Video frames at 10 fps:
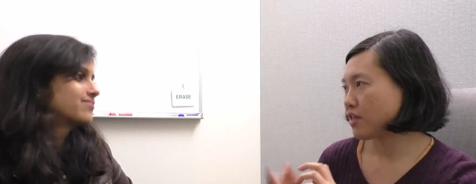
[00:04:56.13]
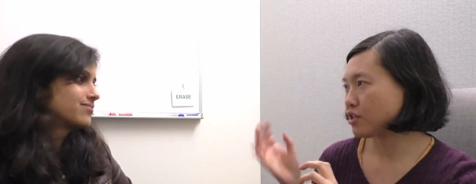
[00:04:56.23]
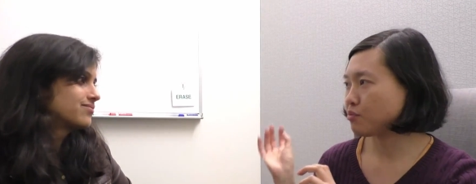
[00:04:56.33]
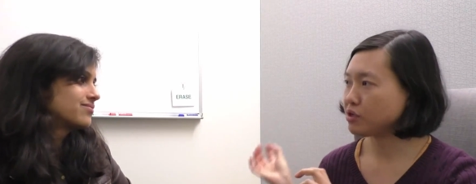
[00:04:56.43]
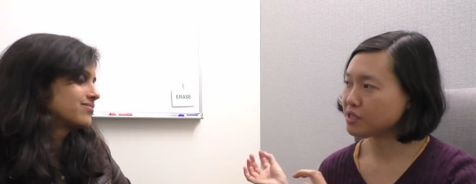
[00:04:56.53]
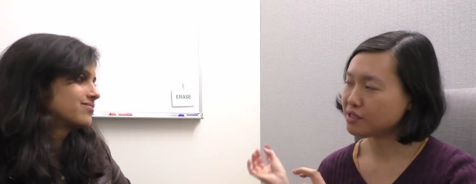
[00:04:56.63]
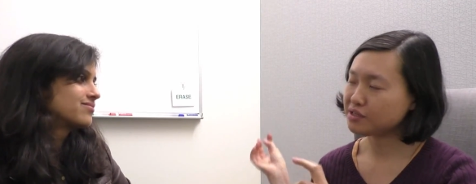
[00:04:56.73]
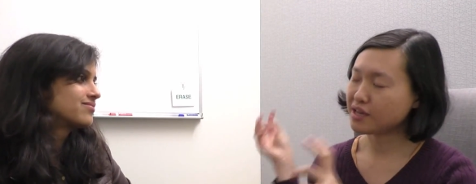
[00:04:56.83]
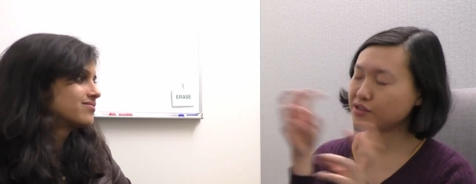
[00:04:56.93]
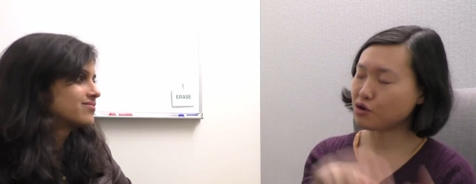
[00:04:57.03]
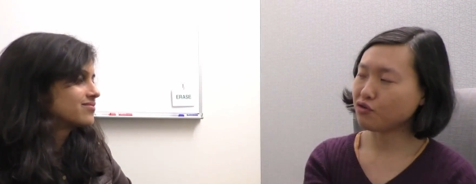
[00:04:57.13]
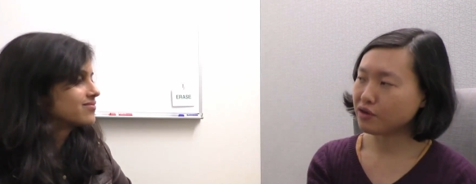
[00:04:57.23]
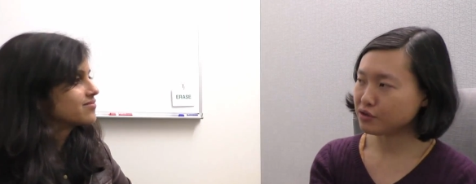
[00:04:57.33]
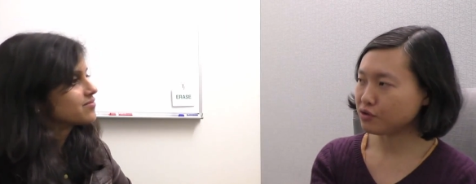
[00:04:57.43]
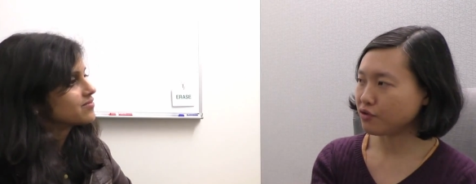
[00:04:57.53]
Speaker 1: that the presenter sends
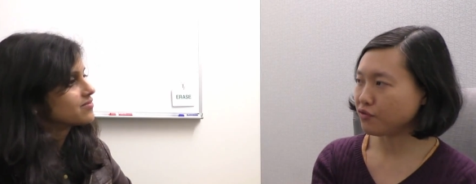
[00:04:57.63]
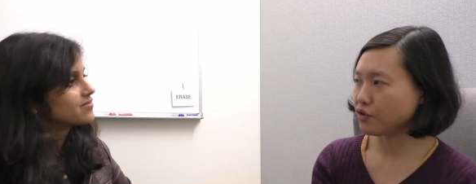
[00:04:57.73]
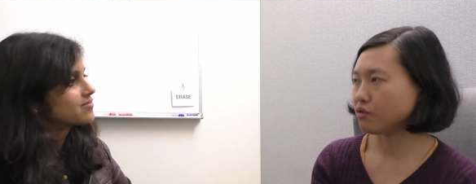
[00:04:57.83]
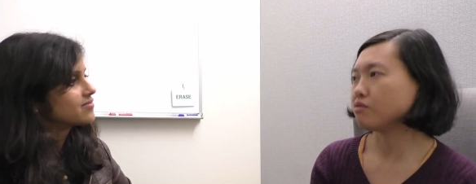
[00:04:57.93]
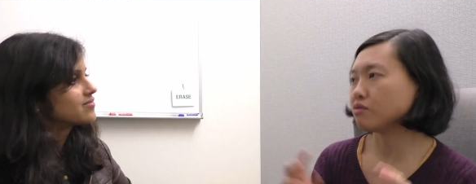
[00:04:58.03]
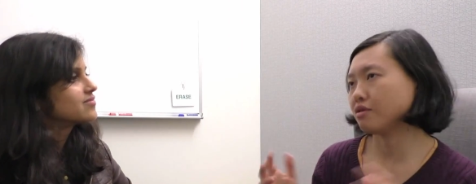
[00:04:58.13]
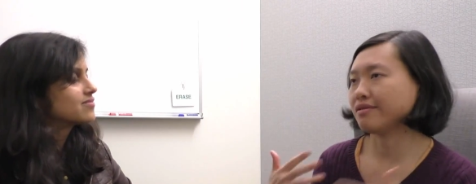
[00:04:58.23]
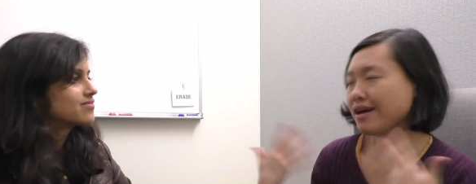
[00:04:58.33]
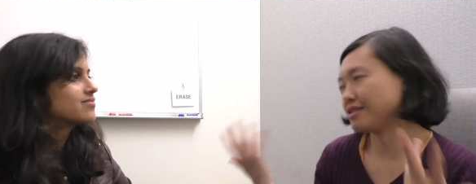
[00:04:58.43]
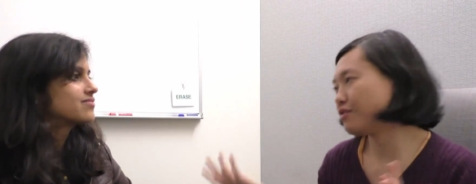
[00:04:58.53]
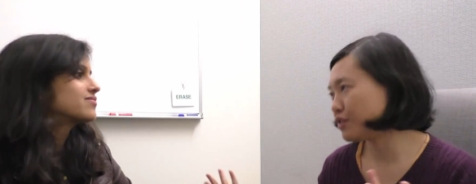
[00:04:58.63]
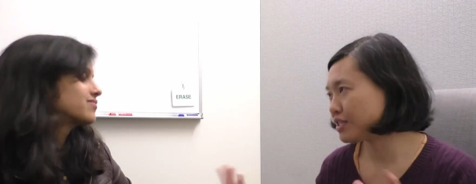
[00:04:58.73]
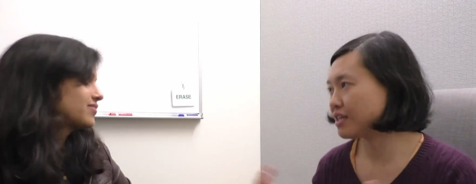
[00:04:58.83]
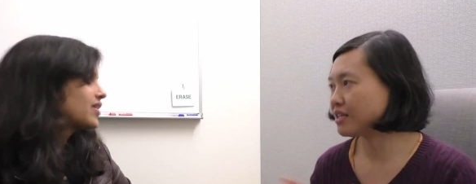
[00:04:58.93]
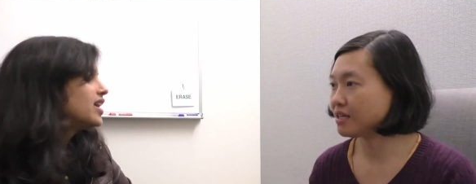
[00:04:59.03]
over to the view the
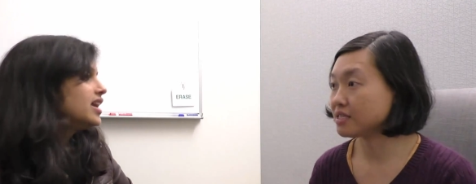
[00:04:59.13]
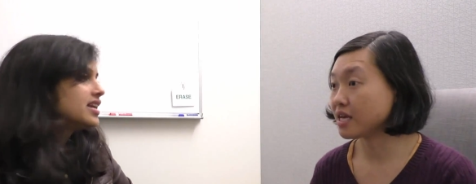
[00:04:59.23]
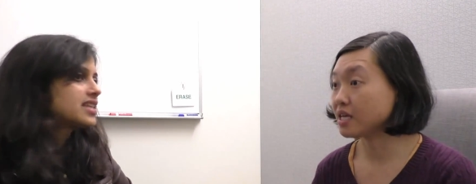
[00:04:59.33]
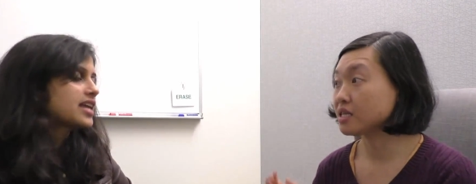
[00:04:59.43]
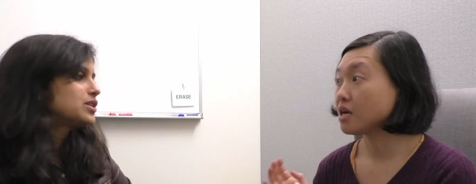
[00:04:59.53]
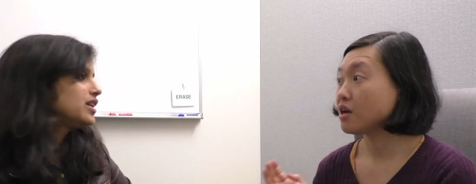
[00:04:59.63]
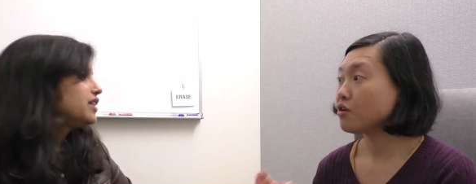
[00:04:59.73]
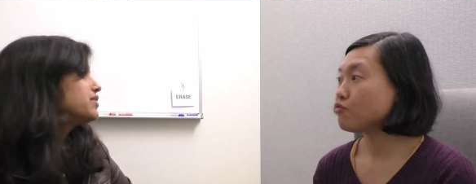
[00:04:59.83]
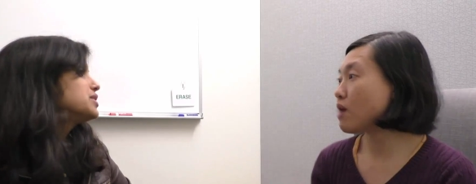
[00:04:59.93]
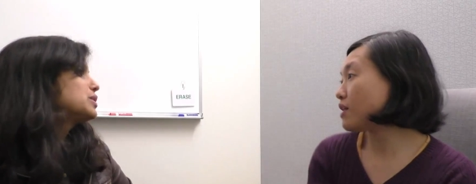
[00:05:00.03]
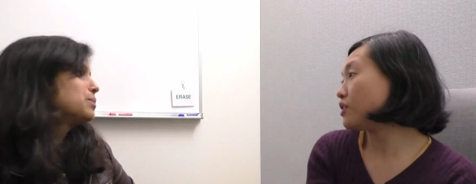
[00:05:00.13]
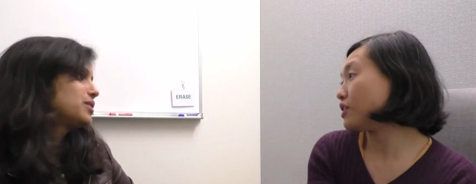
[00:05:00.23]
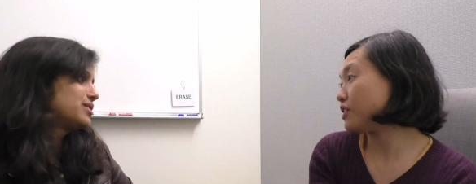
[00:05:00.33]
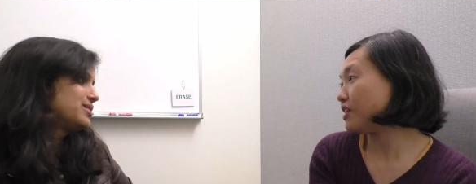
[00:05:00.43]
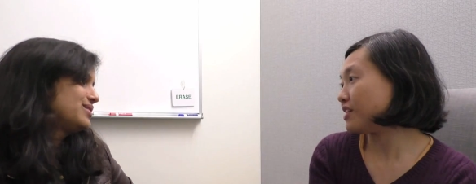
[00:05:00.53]
activity. Say, it's actually even render
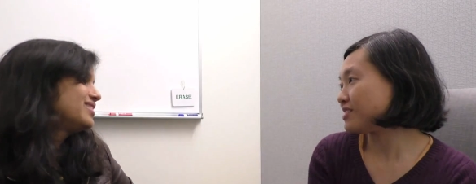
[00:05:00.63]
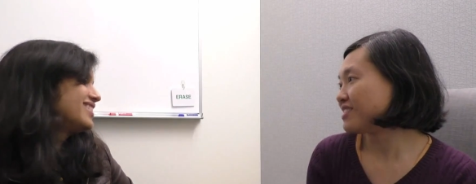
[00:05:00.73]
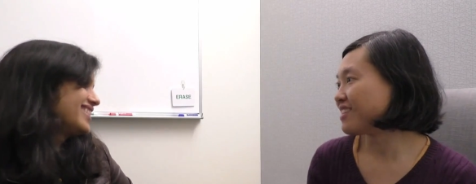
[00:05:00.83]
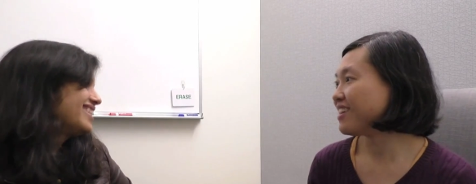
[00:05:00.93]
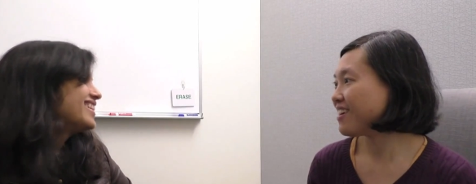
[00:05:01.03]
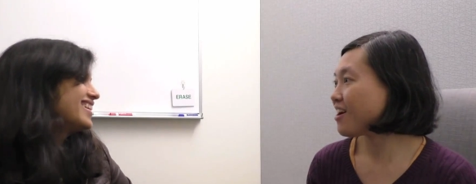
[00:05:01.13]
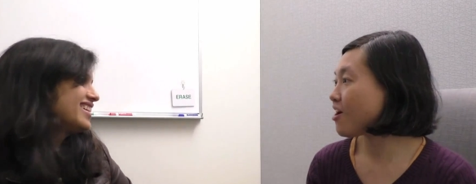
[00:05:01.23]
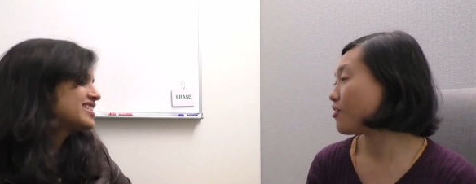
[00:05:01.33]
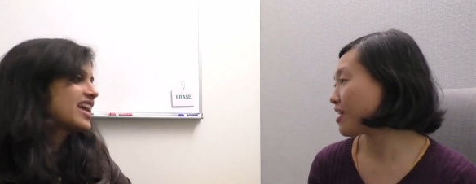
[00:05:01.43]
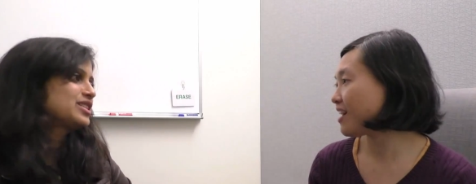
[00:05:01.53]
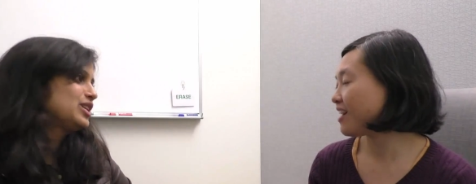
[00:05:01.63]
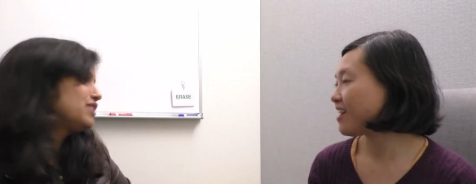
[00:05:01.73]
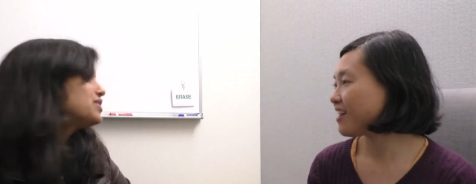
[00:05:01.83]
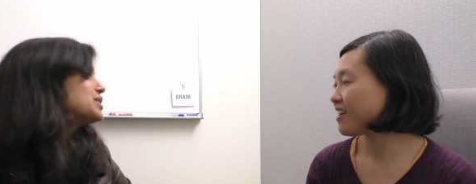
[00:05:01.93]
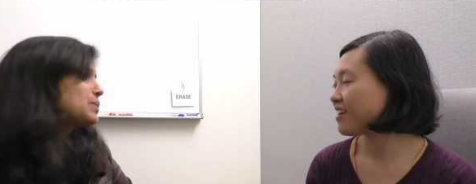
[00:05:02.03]
simpler. this.
Speaker 2: Yeah, okay. it's actually
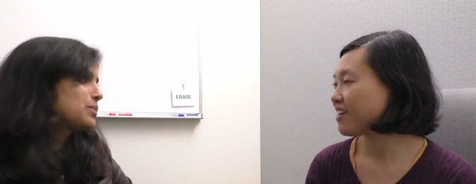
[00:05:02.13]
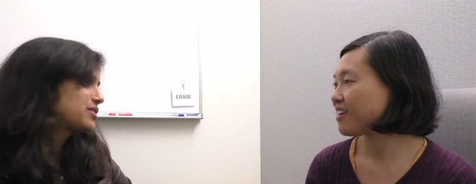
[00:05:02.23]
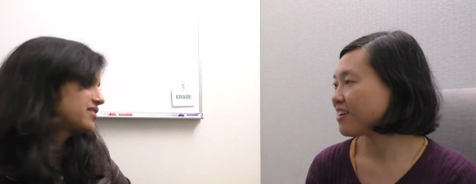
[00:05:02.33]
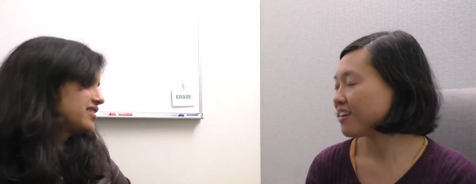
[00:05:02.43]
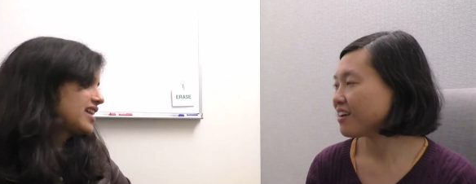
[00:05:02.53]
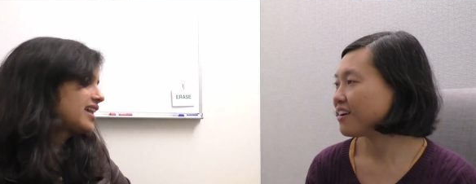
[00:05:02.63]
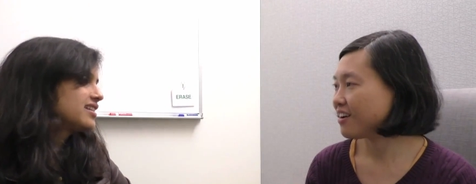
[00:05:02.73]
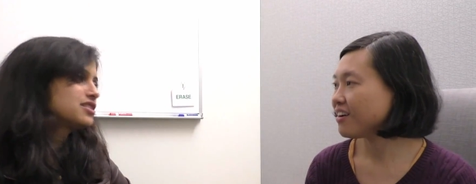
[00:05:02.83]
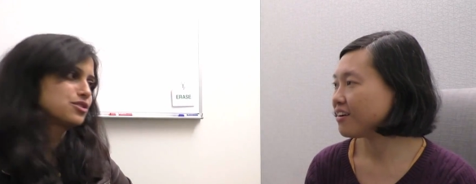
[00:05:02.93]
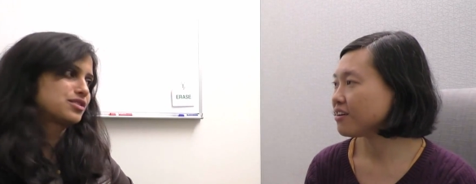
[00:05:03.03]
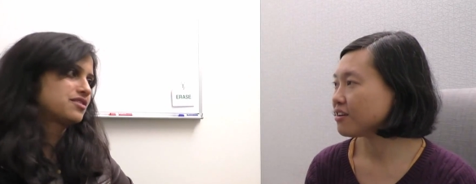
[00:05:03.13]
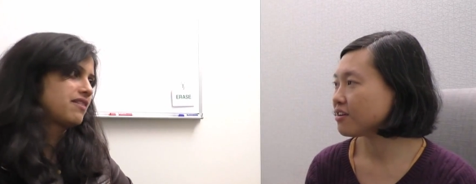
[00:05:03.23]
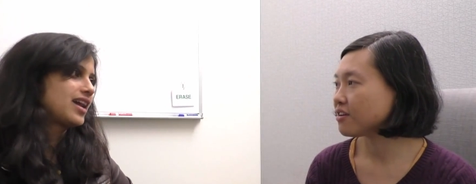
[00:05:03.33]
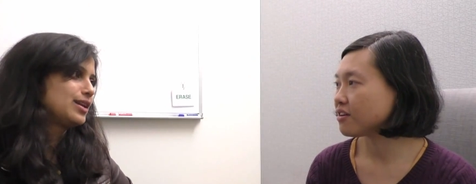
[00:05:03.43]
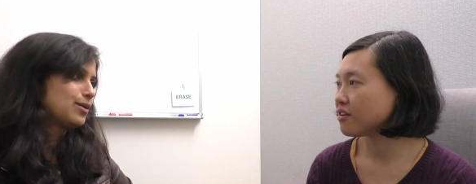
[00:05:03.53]
even simpler than that. It's just a
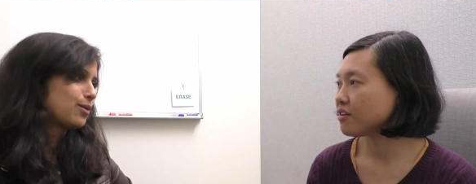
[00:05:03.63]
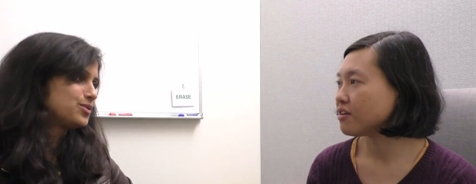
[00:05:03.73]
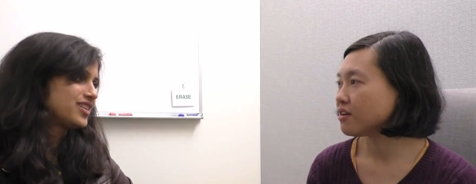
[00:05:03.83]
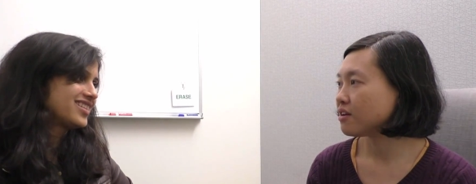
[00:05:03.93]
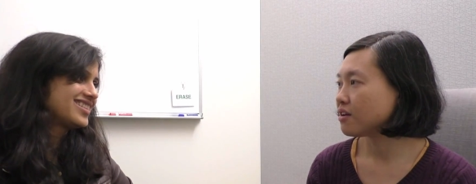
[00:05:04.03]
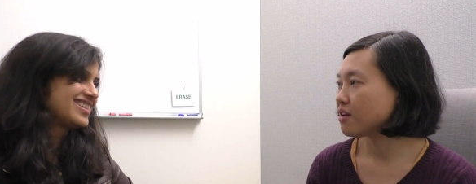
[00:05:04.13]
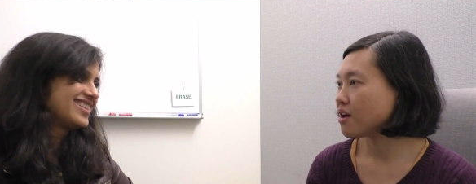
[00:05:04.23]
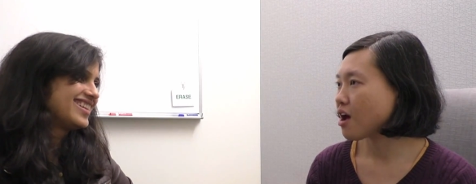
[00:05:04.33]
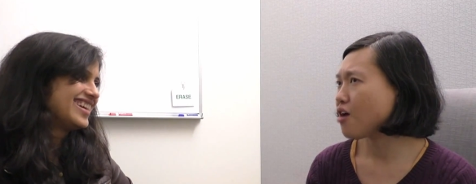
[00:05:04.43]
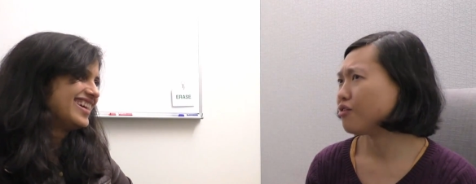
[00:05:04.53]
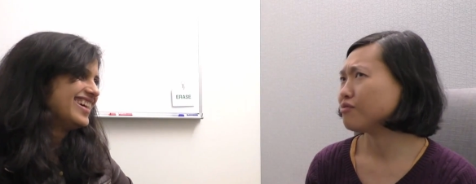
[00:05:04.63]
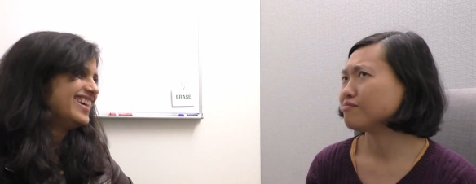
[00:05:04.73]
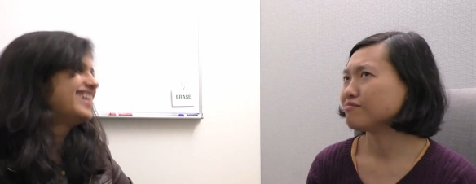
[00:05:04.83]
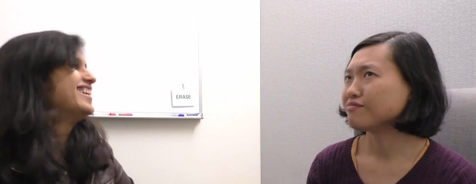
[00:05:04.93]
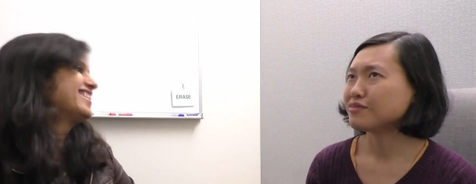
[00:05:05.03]
value object.
Speaker 1: Oh,
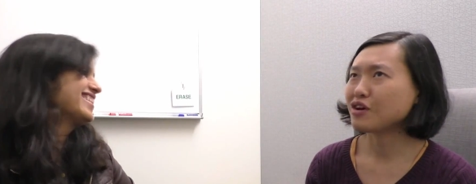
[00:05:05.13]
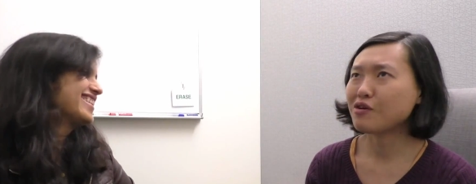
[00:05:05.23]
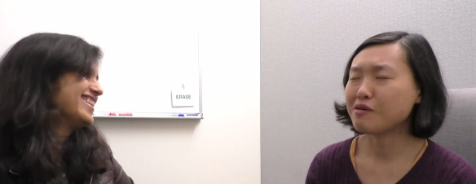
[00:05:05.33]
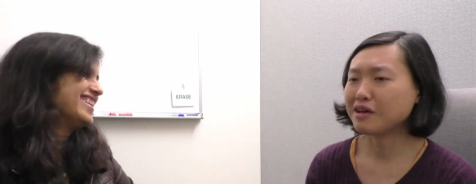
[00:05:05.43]
so